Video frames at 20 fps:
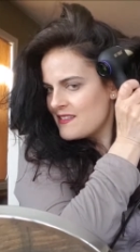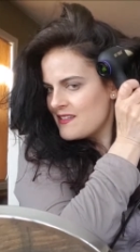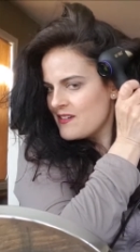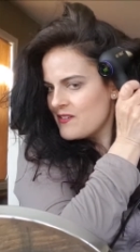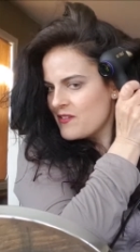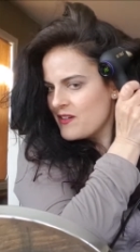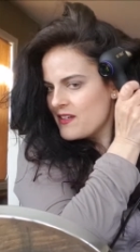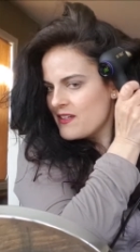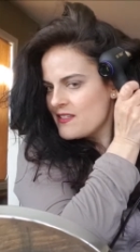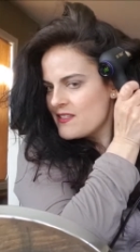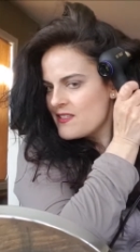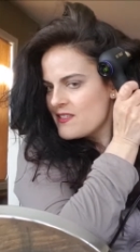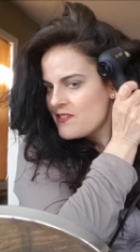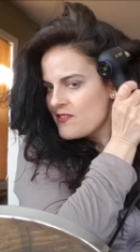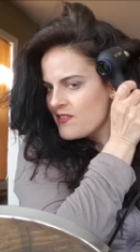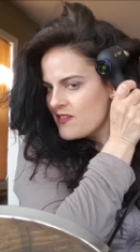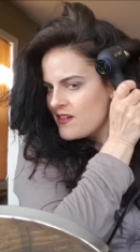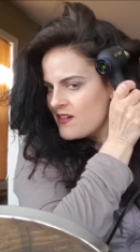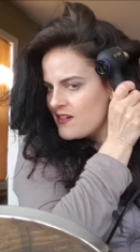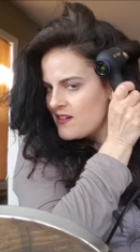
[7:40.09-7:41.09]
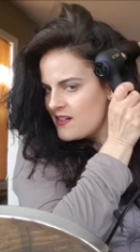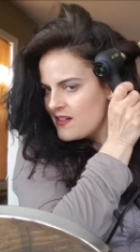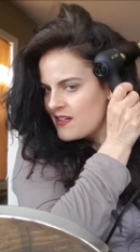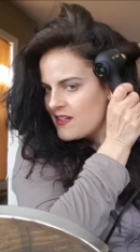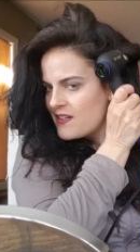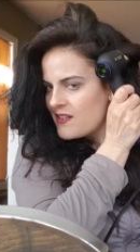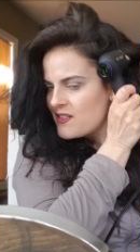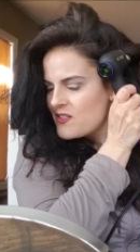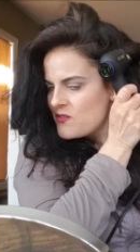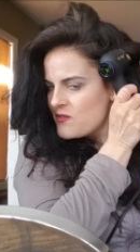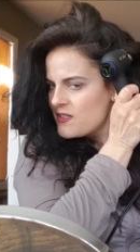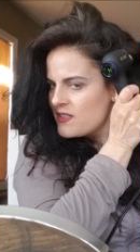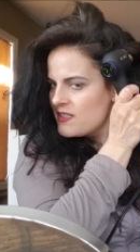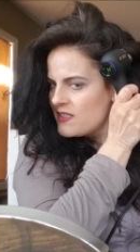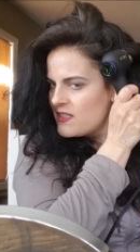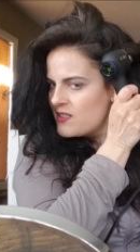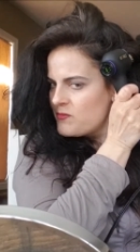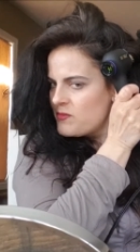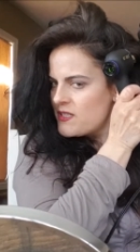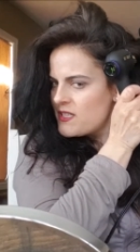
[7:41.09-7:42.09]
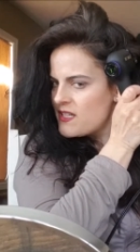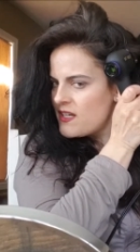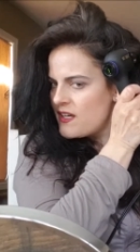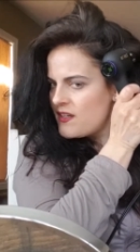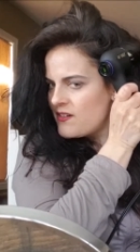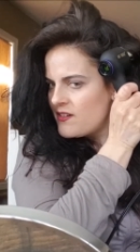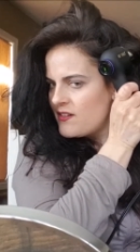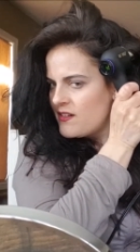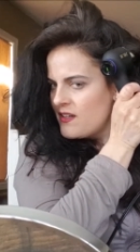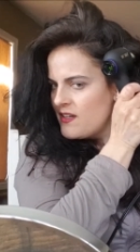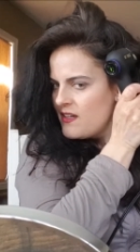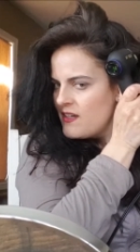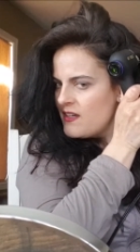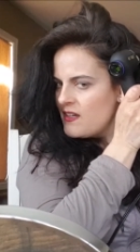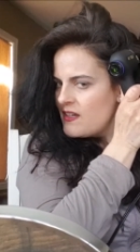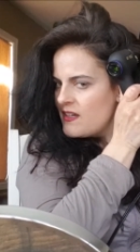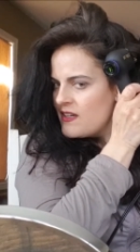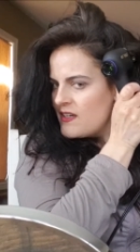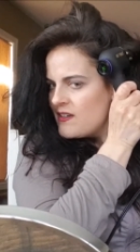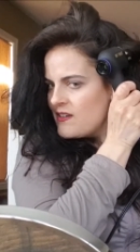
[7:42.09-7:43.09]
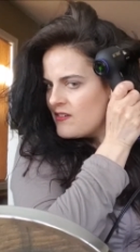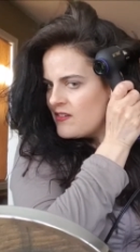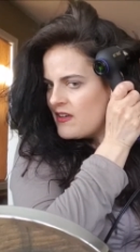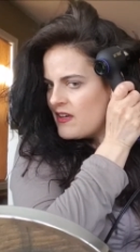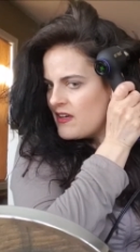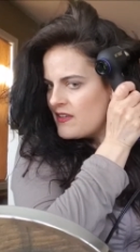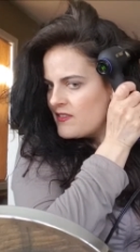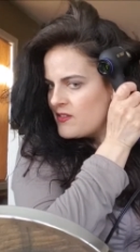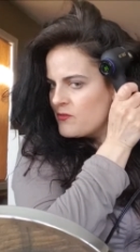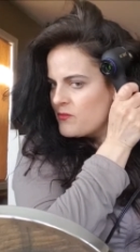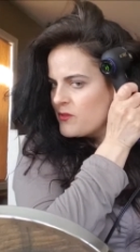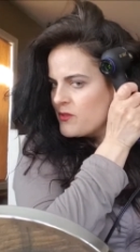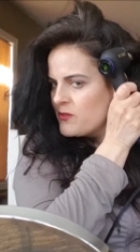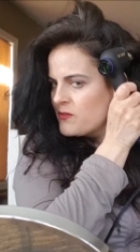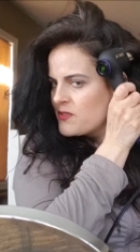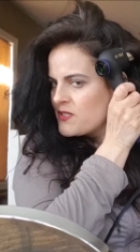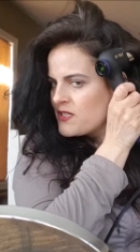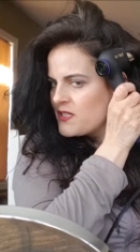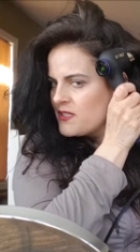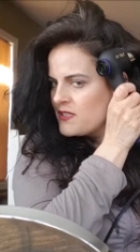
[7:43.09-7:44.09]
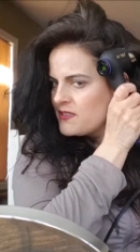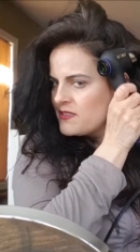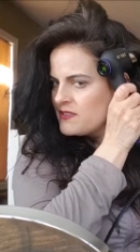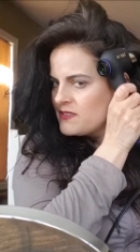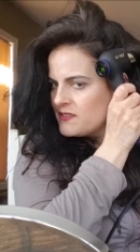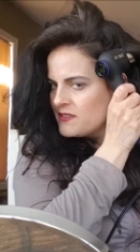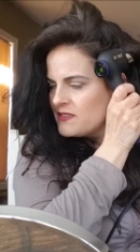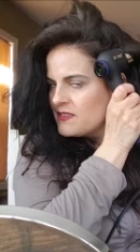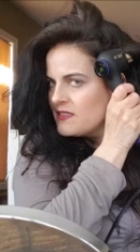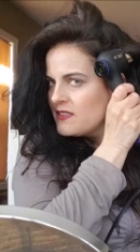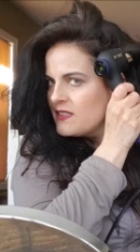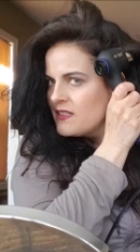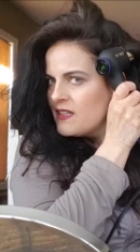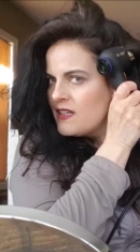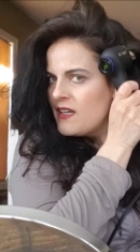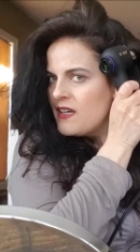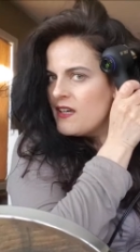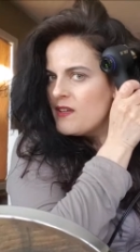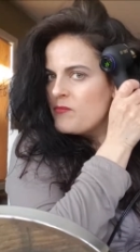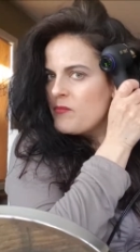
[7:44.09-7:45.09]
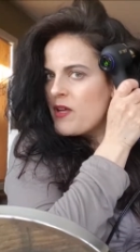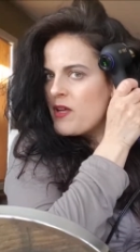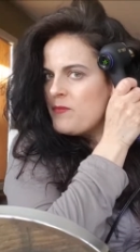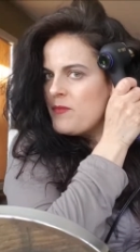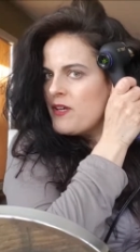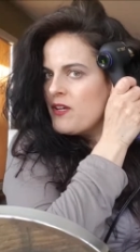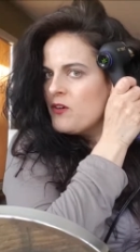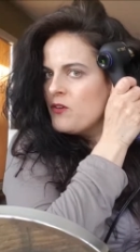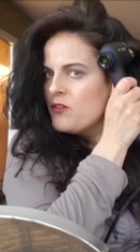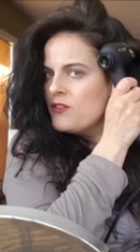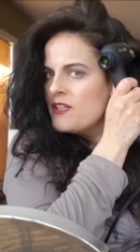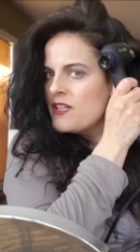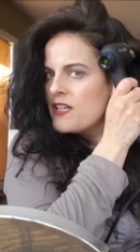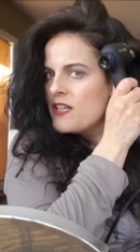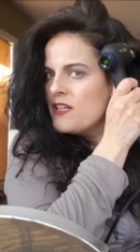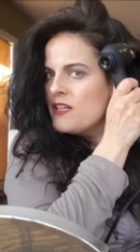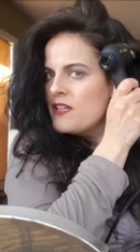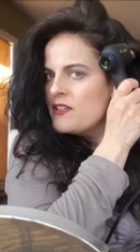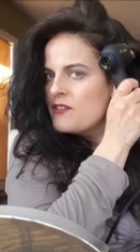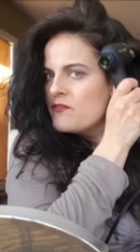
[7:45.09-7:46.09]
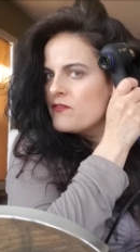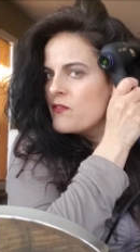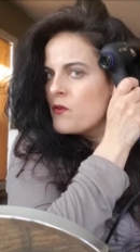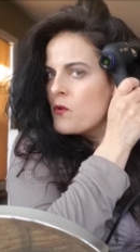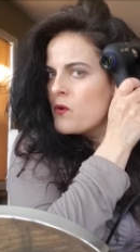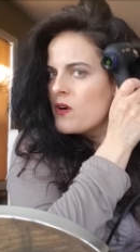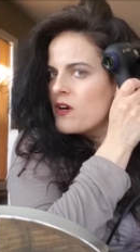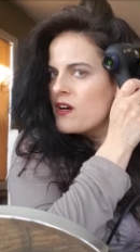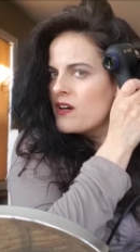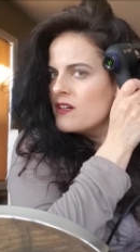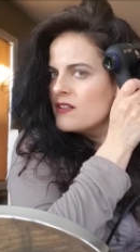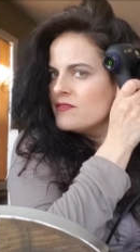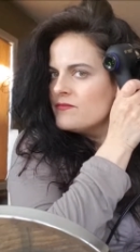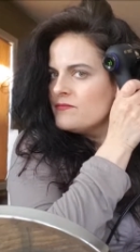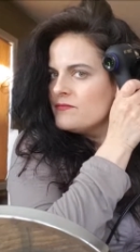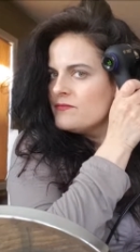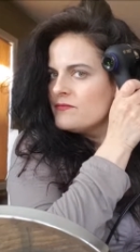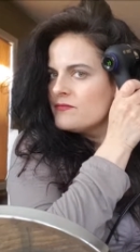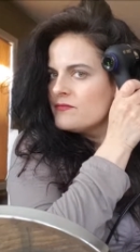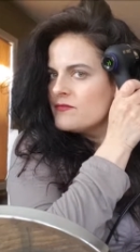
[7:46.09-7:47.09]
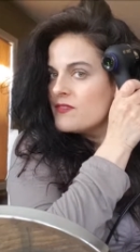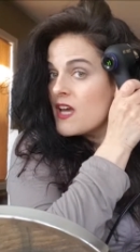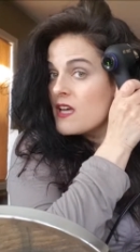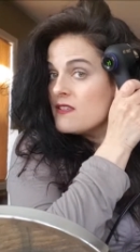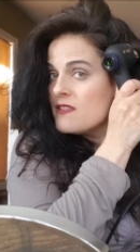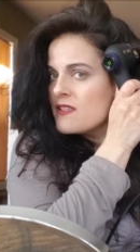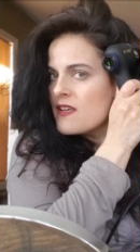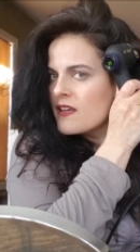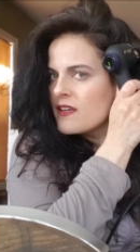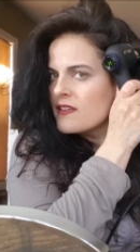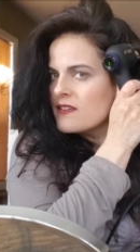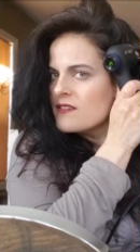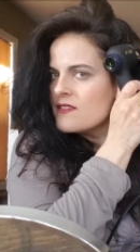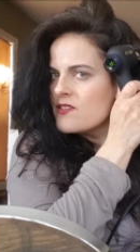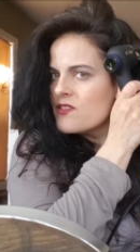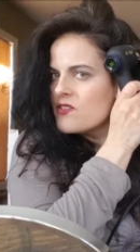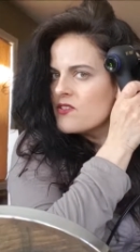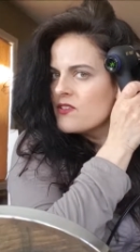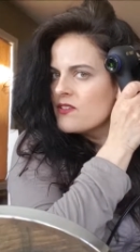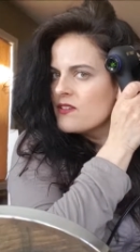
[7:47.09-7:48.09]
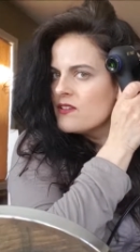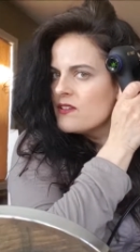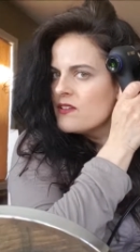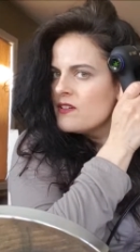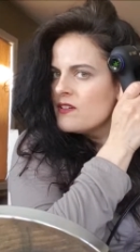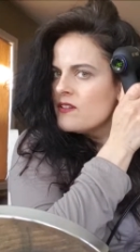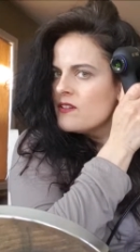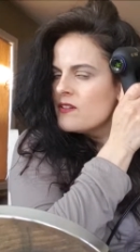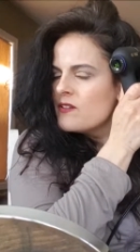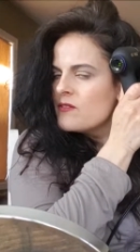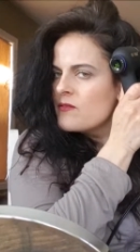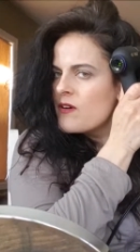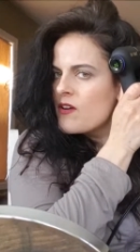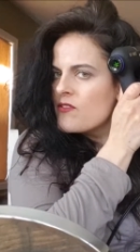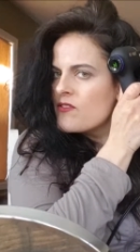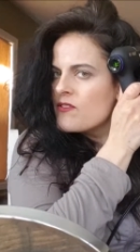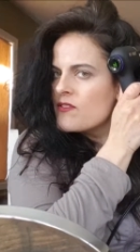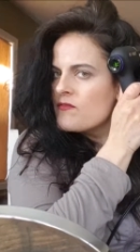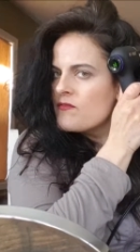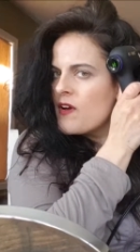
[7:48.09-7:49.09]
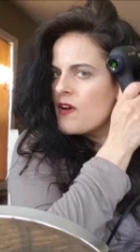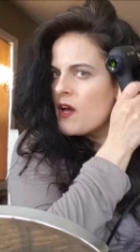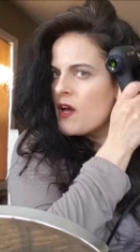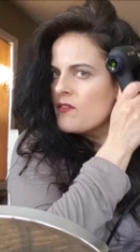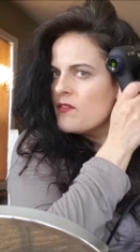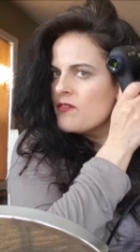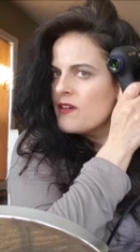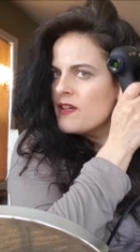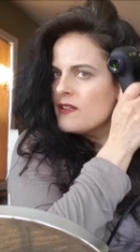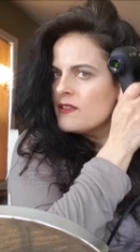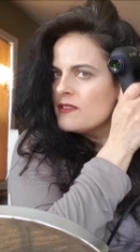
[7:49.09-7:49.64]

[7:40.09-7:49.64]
Okay, so there, I gotta do it a little bit tighter at the root and maybe hold it in for 10 seconds rather than five.